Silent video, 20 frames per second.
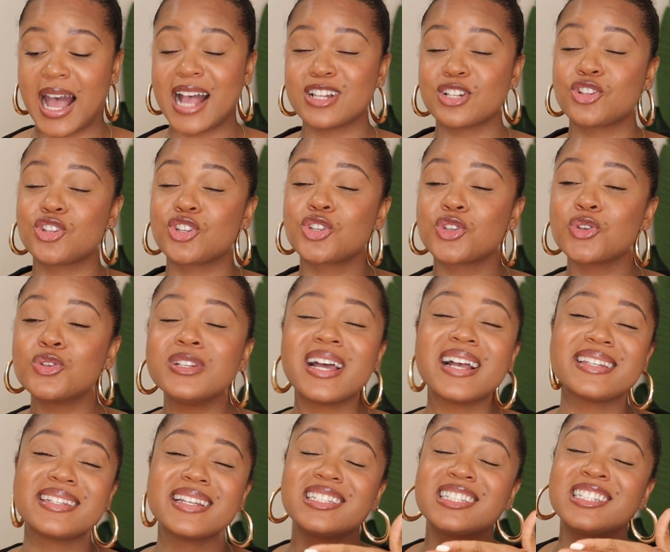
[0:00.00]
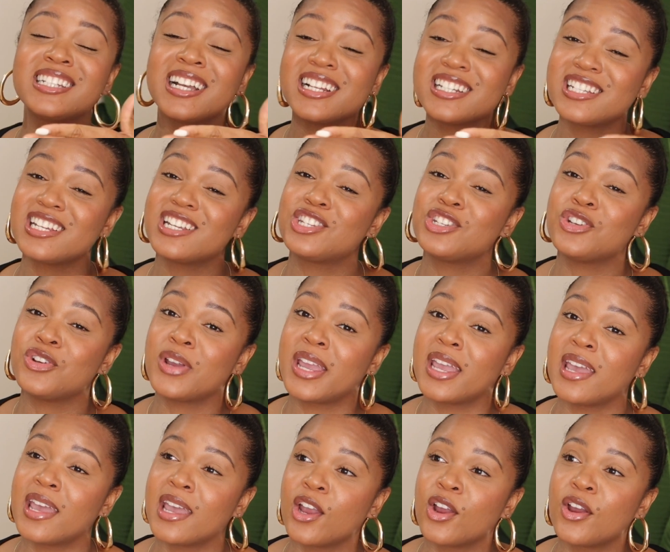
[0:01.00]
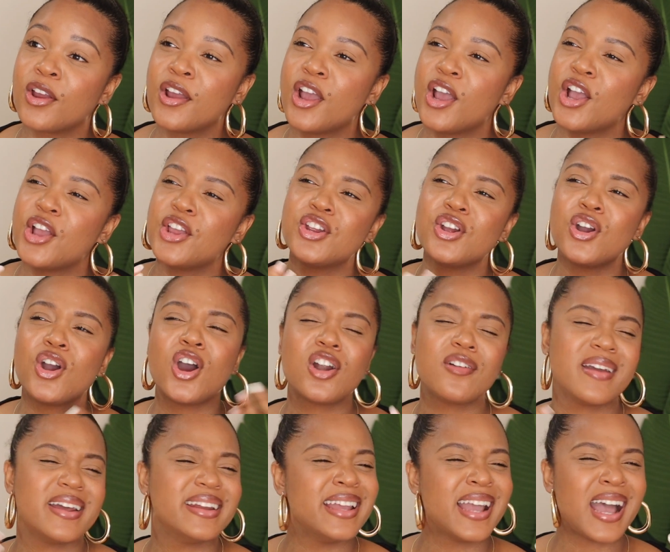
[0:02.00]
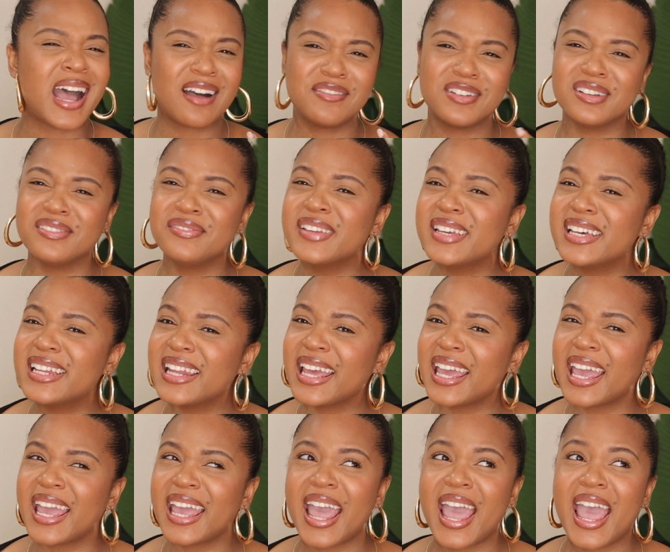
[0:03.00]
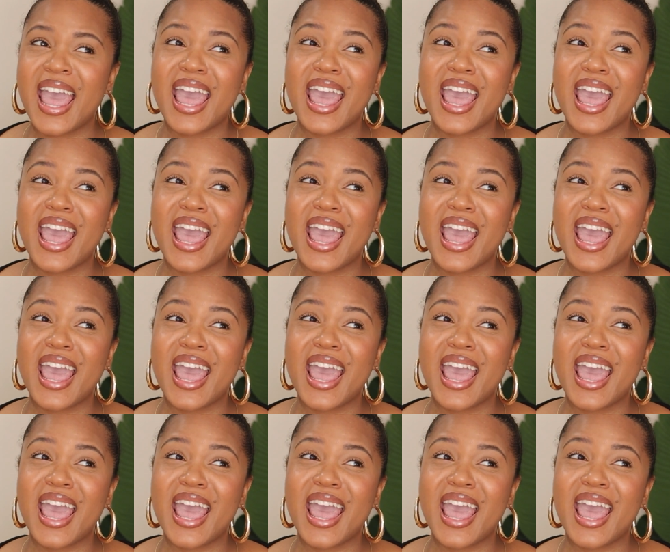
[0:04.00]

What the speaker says: as soon as it touches your hair, you already have a feeling